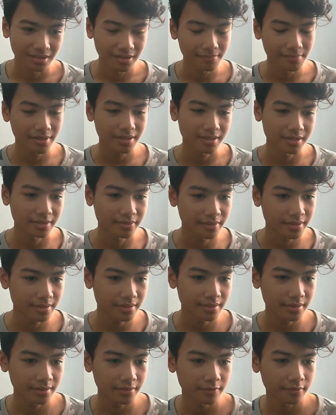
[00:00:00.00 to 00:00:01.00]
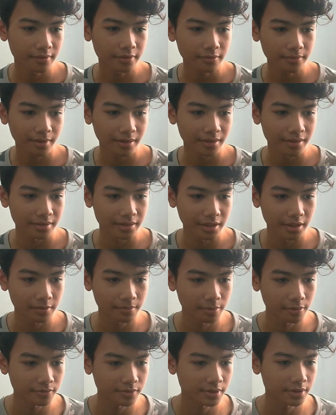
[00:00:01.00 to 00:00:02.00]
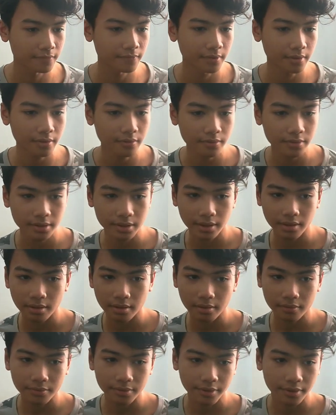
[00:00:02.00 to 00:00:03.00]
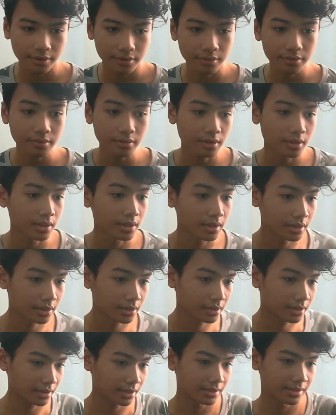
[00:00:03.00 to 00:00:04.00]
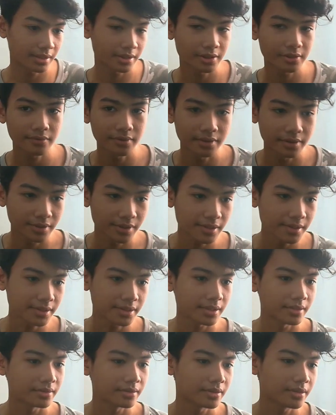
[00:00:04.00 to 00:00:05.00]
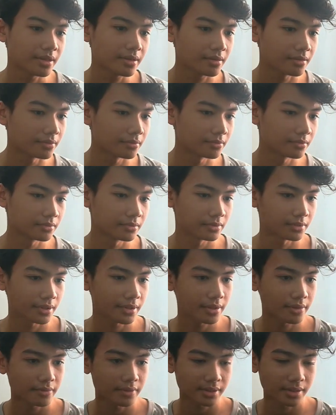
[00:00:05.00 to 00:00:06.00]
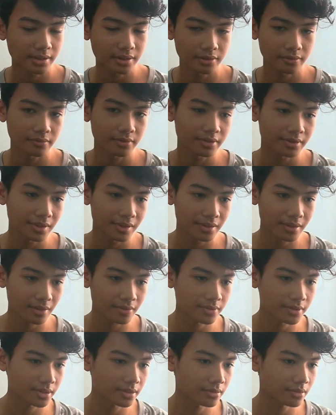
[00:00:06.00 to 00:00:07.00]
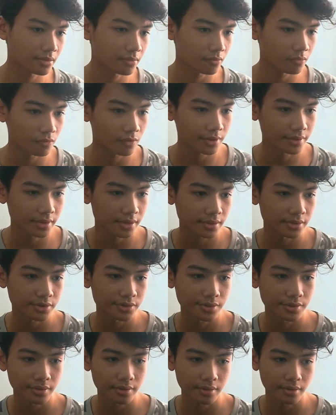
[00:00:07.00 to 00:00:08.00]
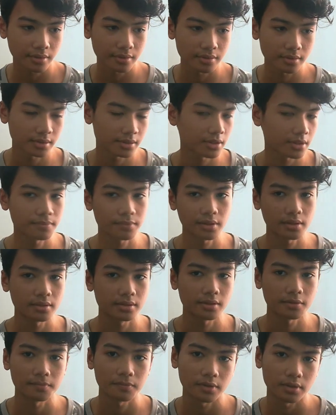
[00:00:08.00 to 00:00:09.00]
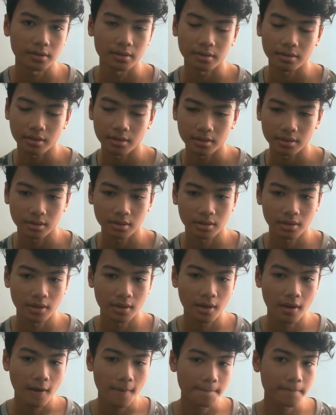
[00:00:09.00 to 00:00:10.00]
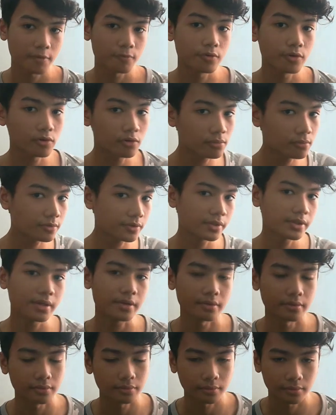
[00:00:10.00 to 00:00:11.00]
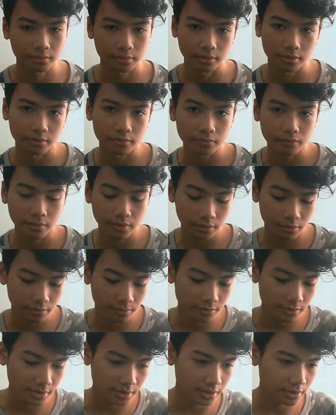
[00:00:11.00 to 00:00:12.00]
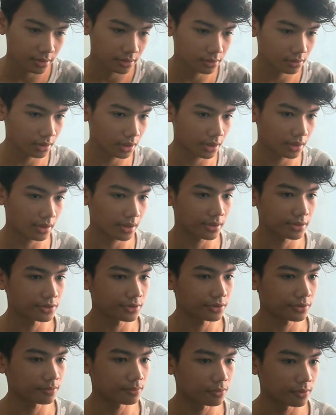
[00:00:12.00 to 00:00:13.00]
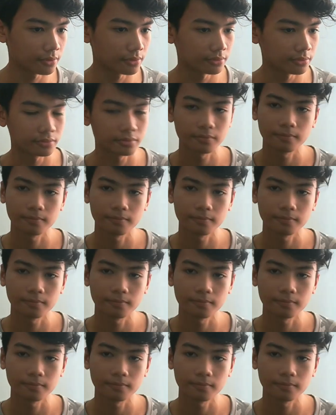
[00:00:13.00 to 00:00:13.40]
But yeah, so I didn't give up and I keep posting videos. Now right here, it's actually increasing again. Right now it's actually 3,100 and something, I guess. But we're almost there, you know, we're almost like 800 more.